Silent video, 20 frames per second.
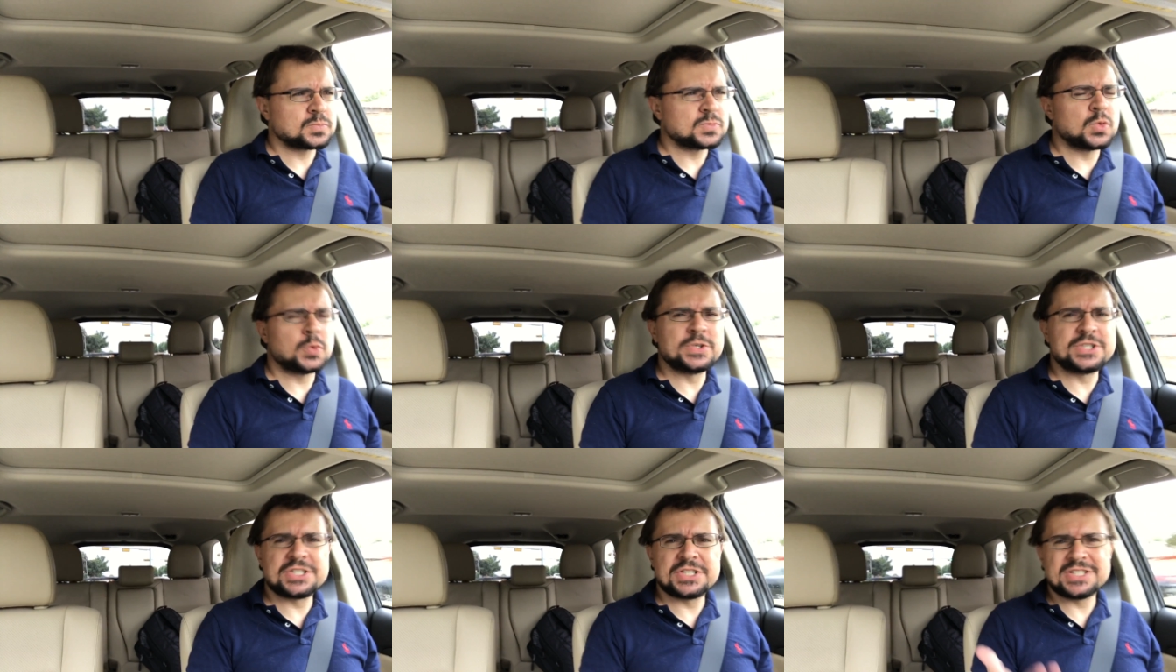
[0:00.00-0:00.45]

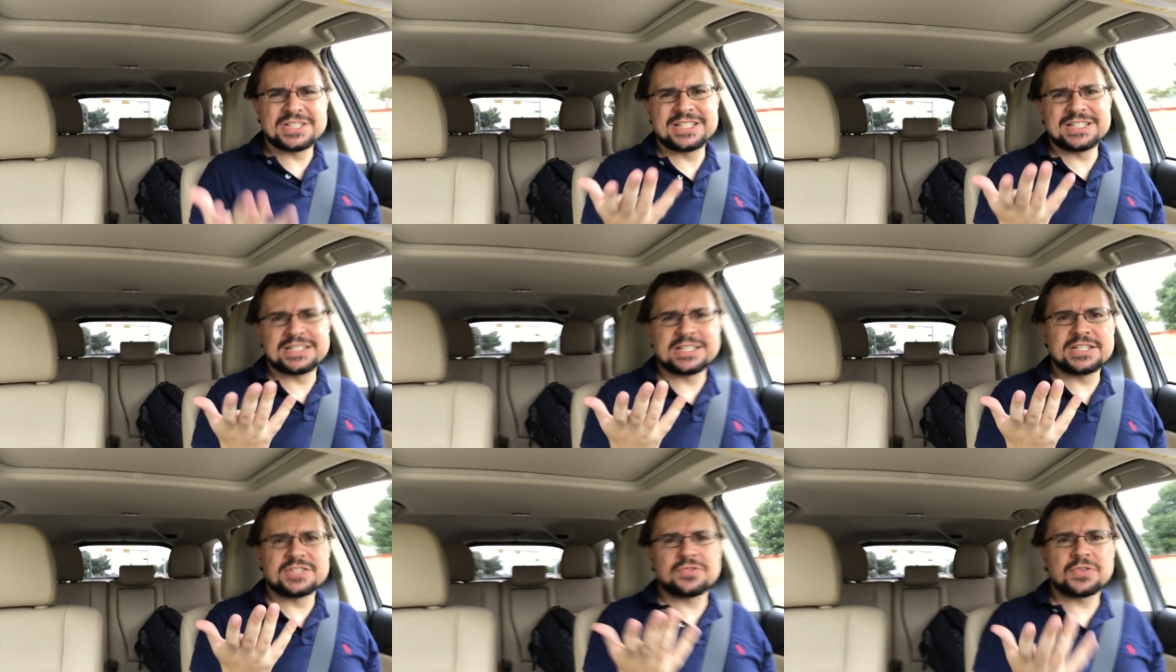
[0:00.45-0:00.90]
which
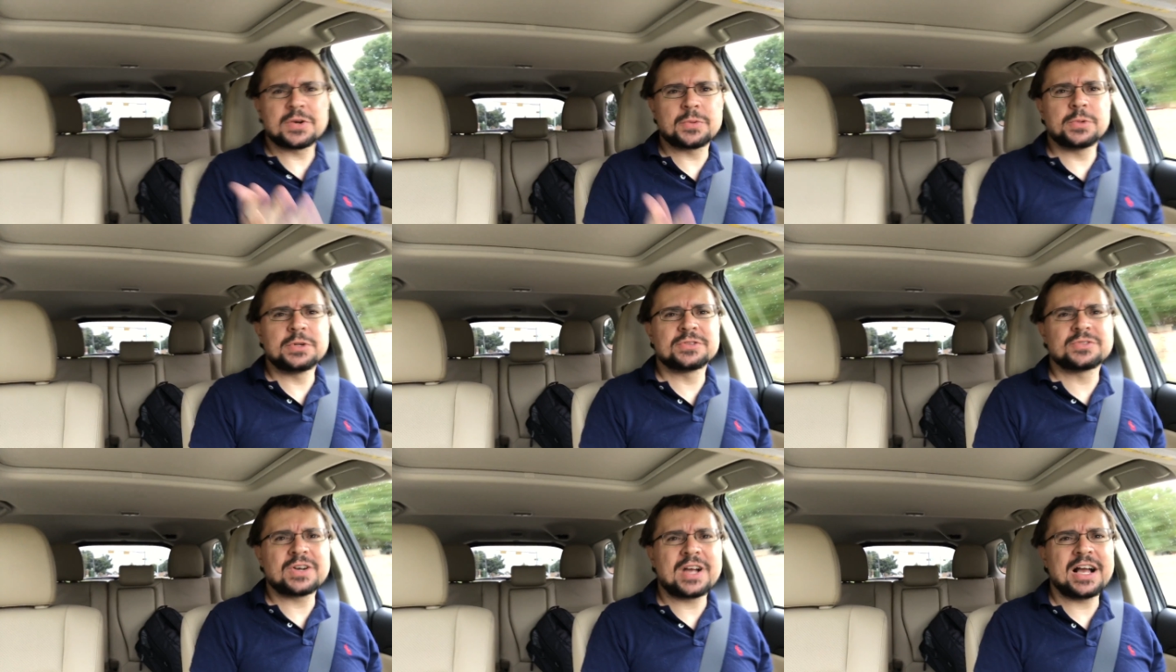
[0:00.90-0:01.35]
since it's front
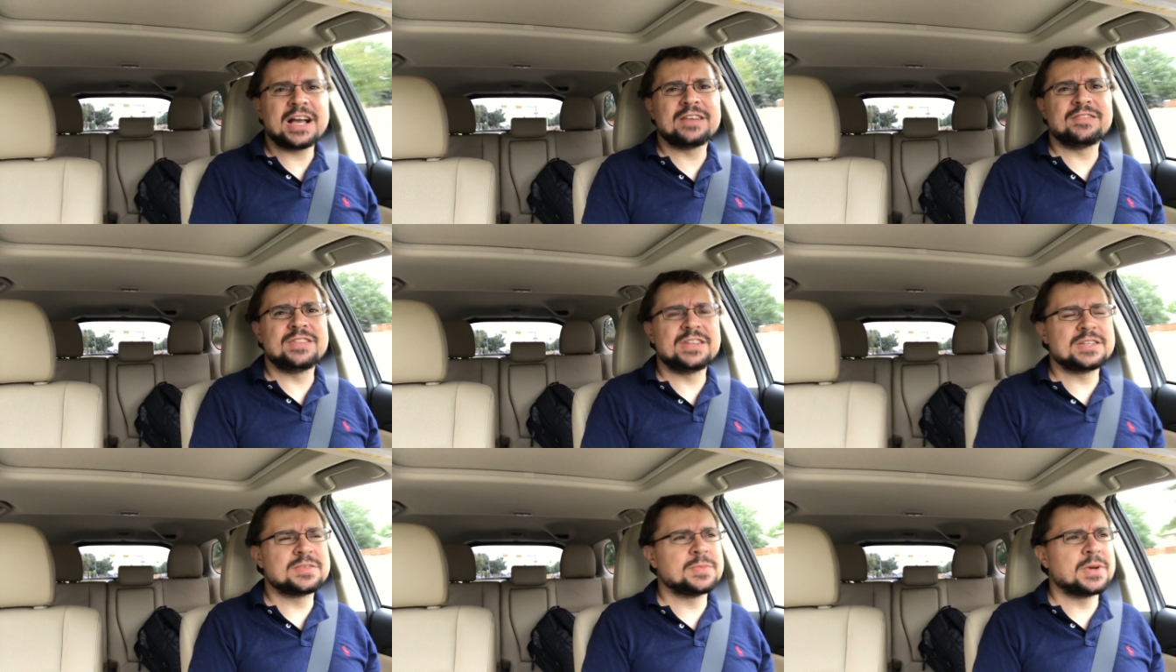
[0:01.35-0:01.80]
wheel
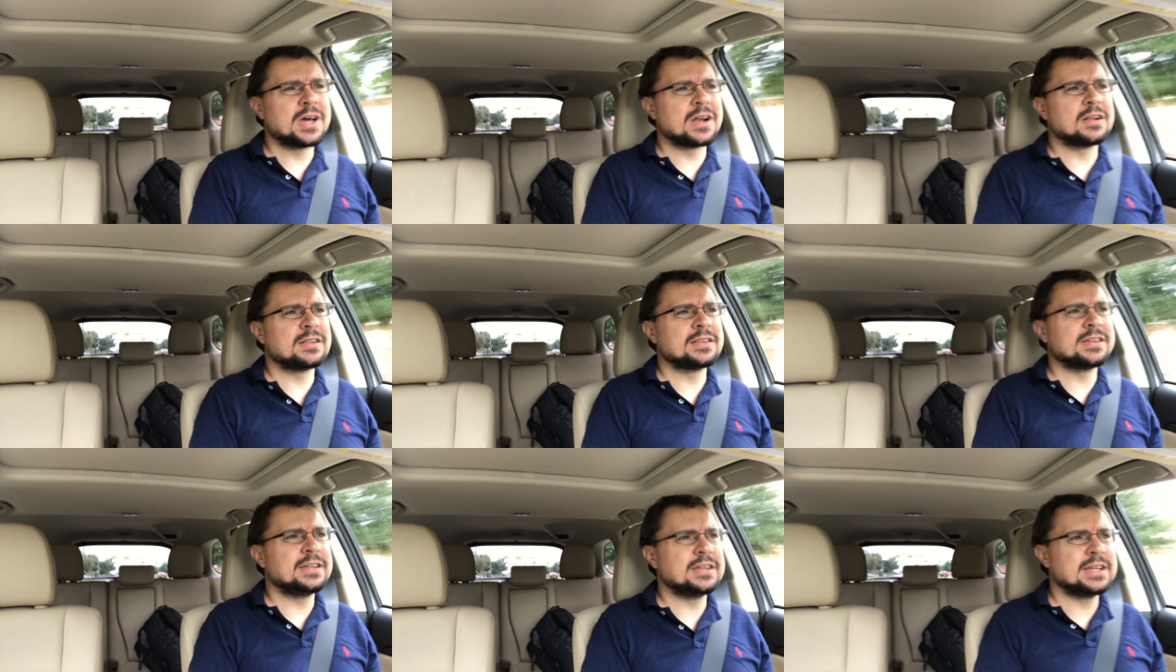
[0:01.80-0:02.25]
drive, this
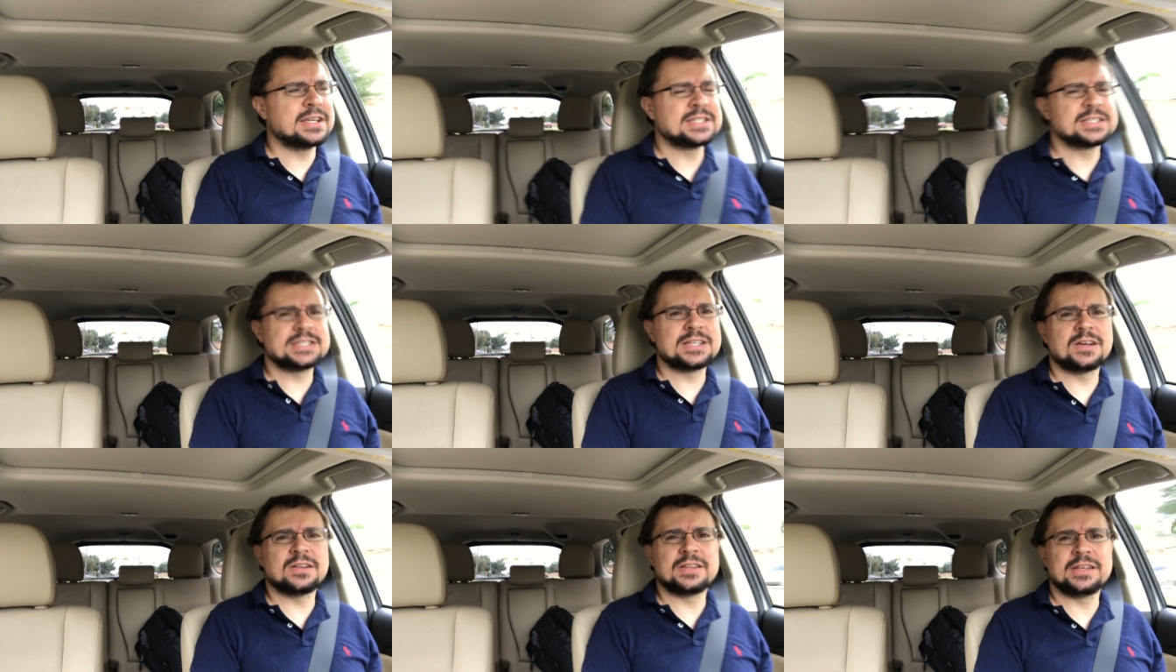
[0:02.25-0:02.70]
model didn't
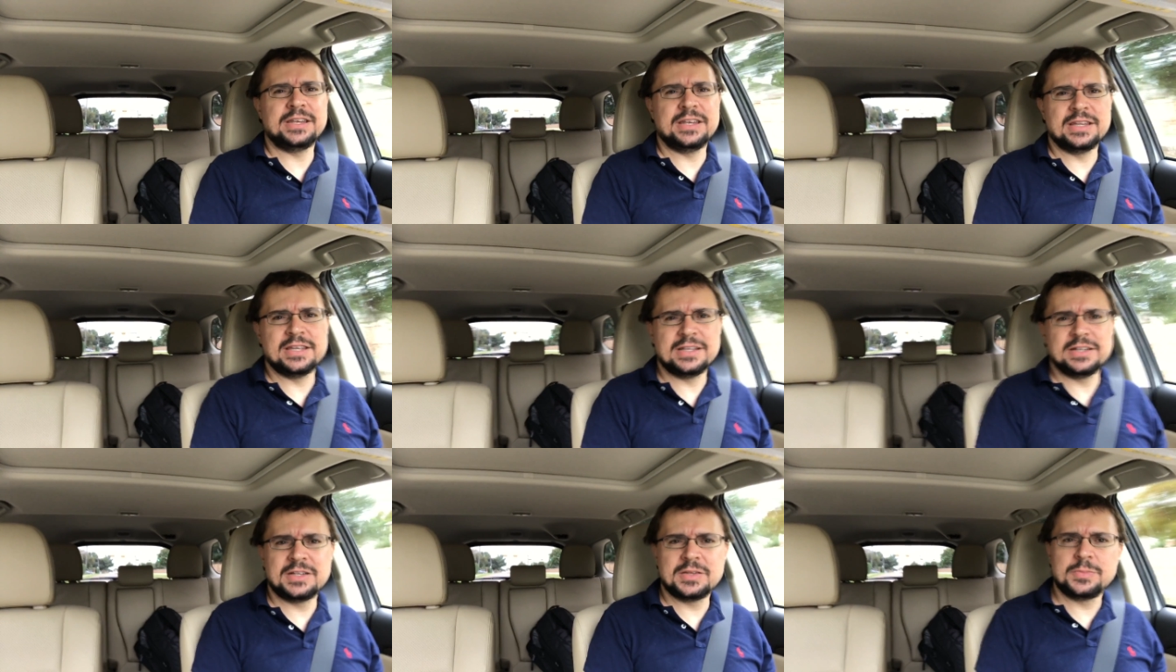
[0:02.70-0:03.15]
necessarily
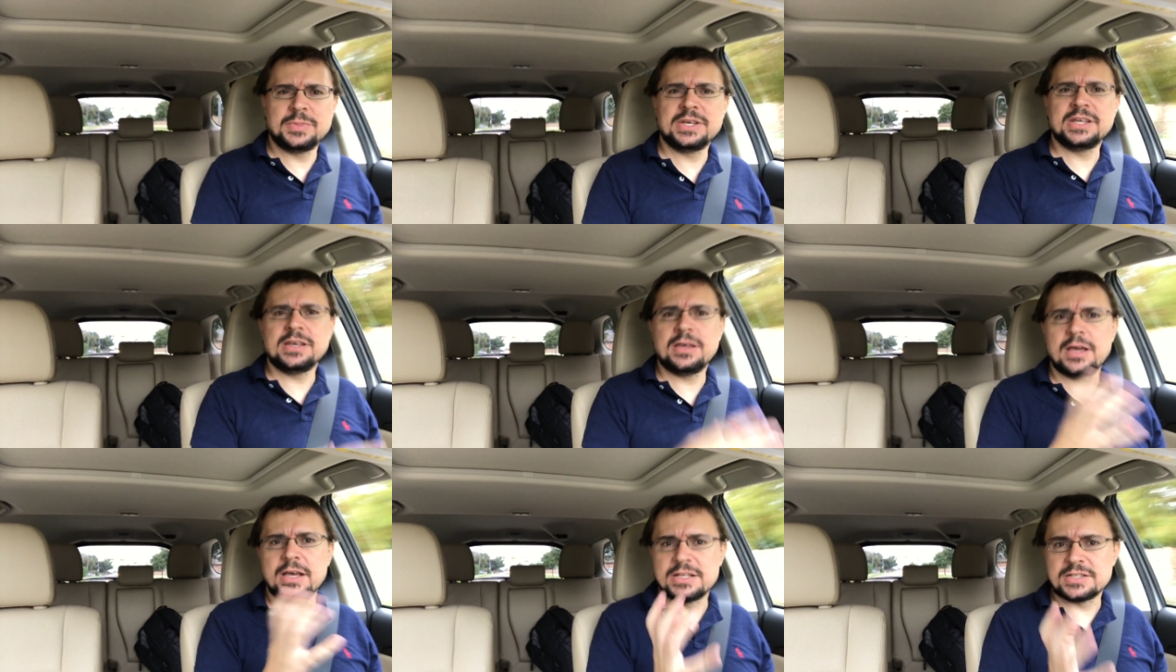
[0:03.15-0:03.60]
need to
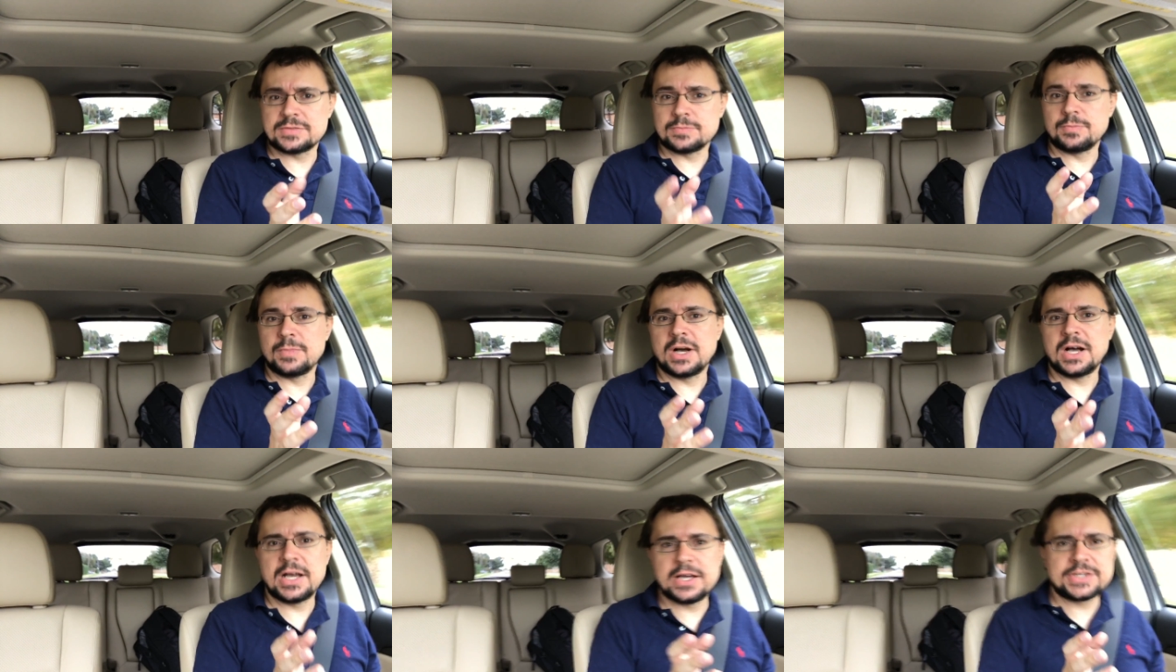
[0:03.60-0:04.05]
be as
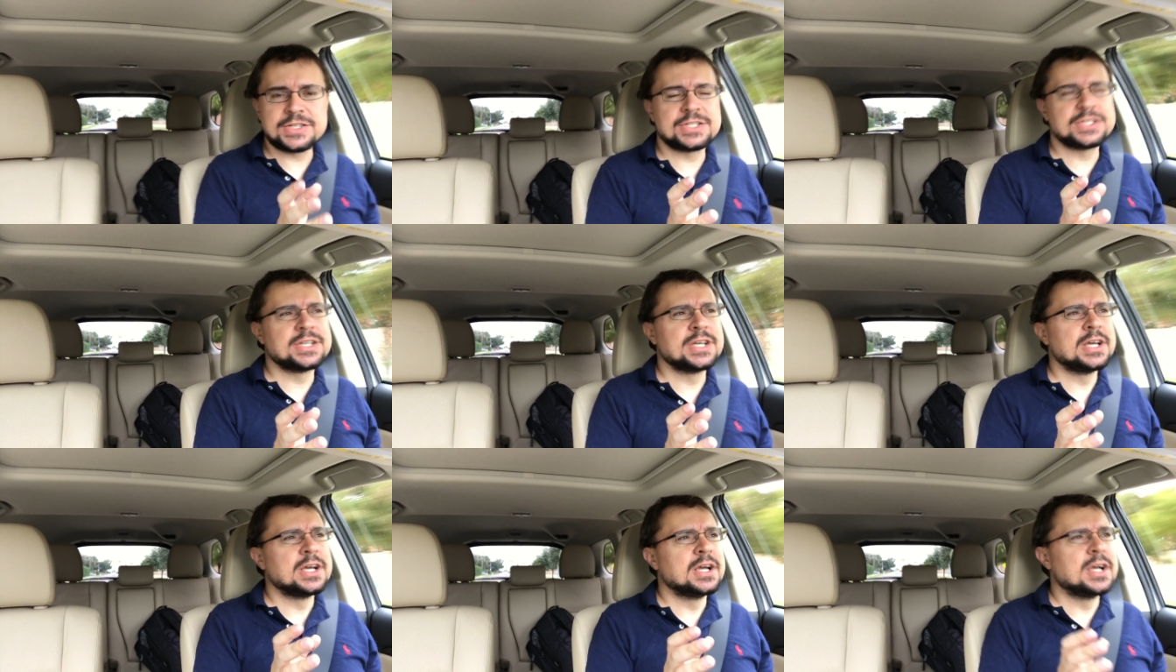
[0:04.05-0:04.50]
much,